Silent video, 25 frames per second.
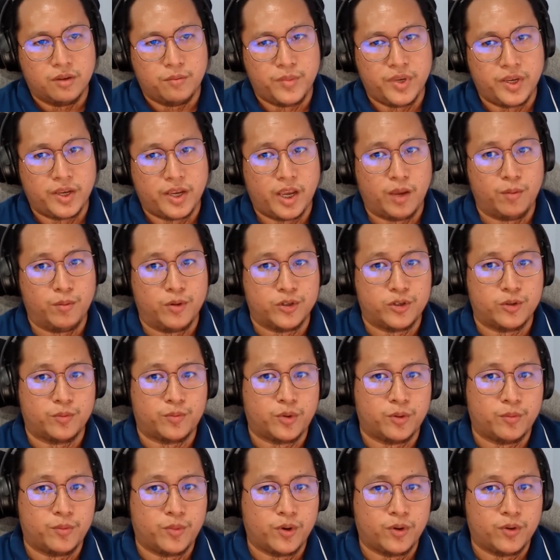being able to
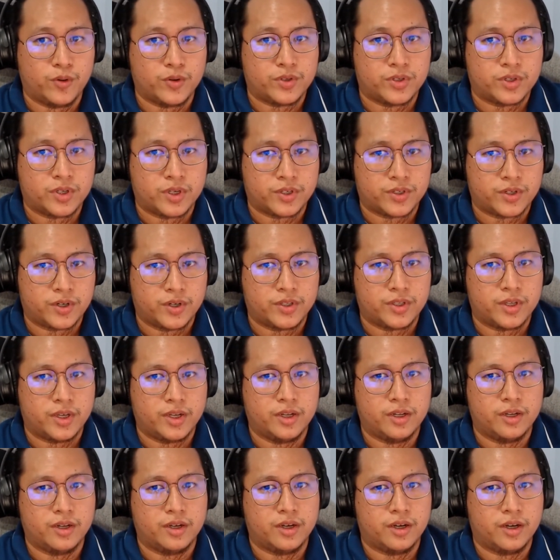propose a
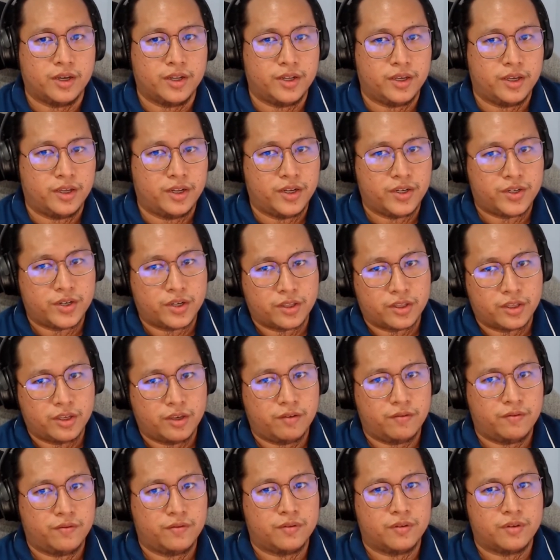certain
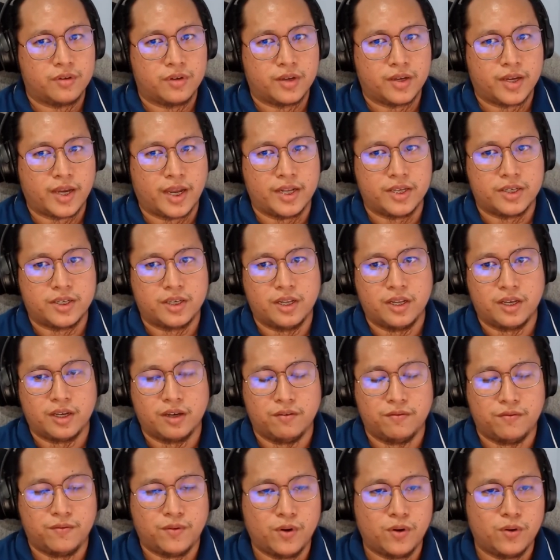initiative,
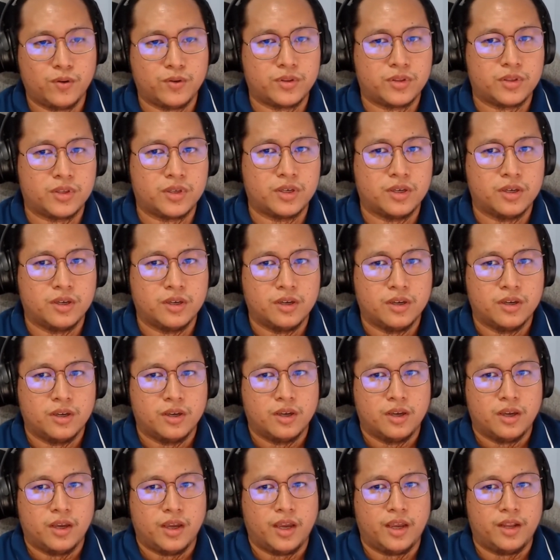canceling a vote,
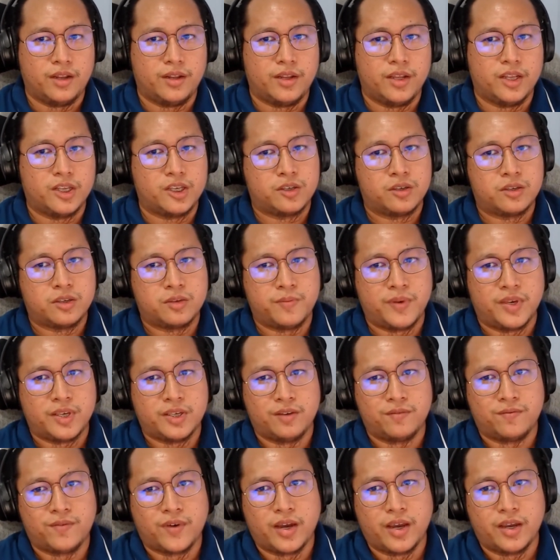and then
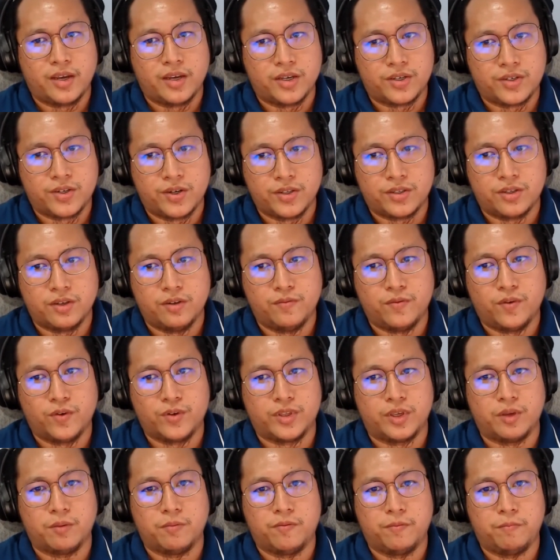specifying a certain
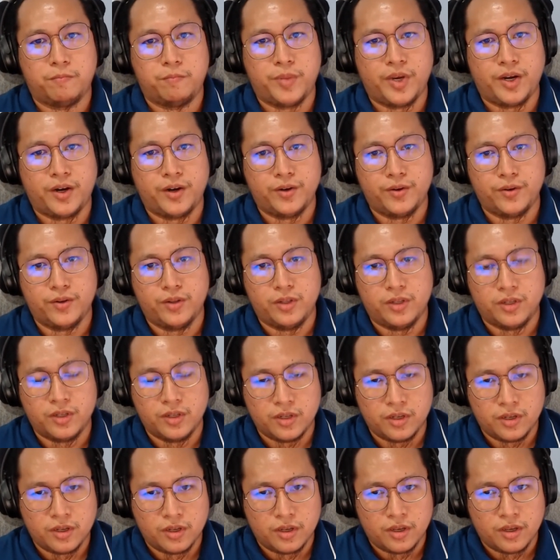voting period.
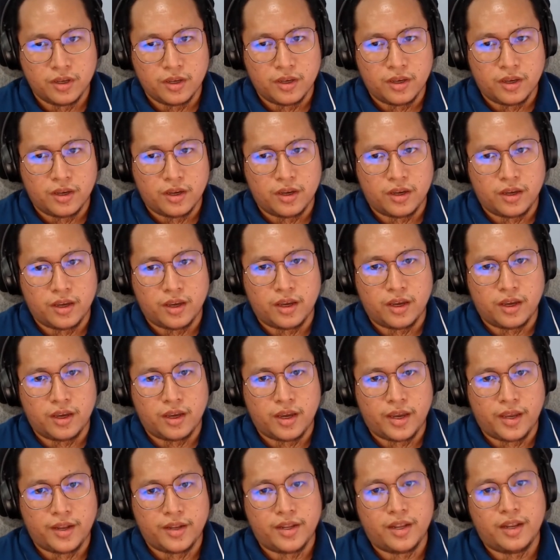
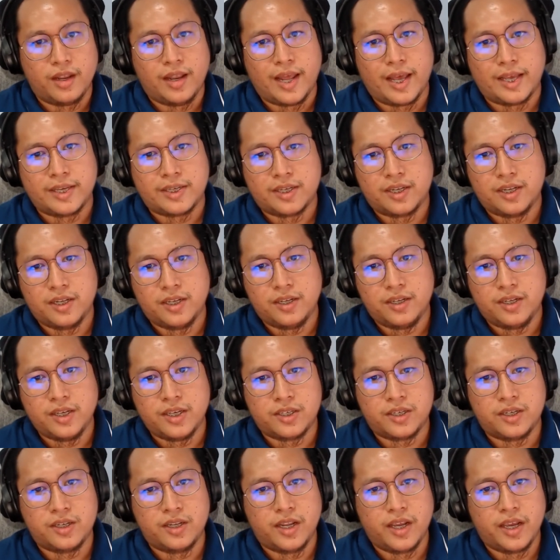And then lastly,
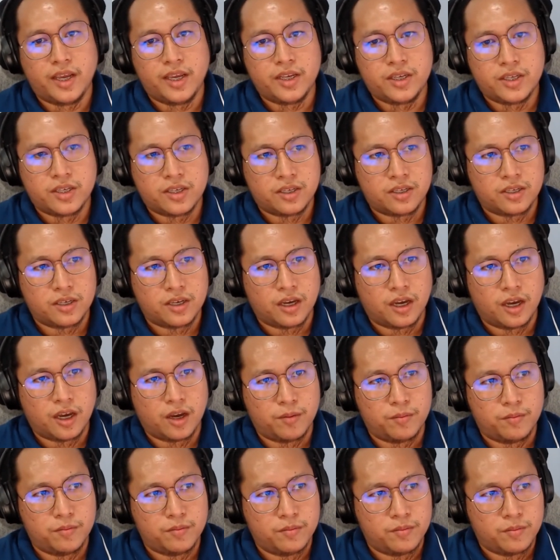these days,
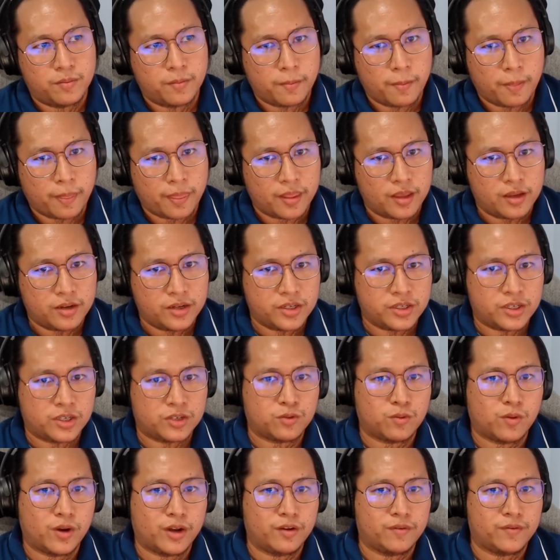this
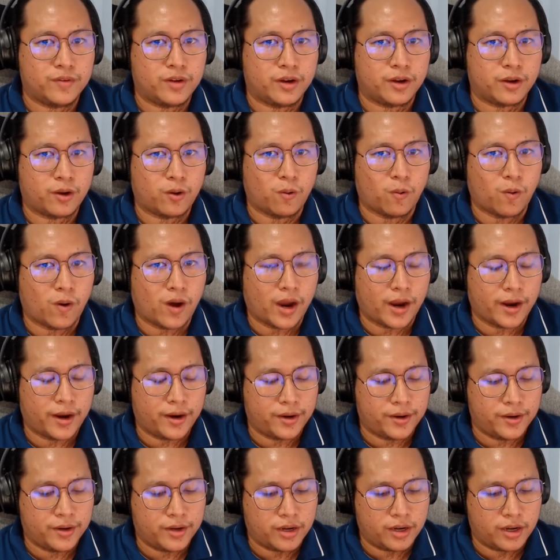is one of the
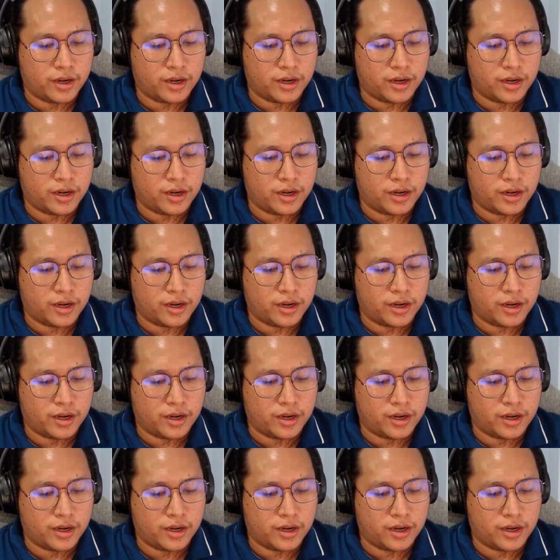required.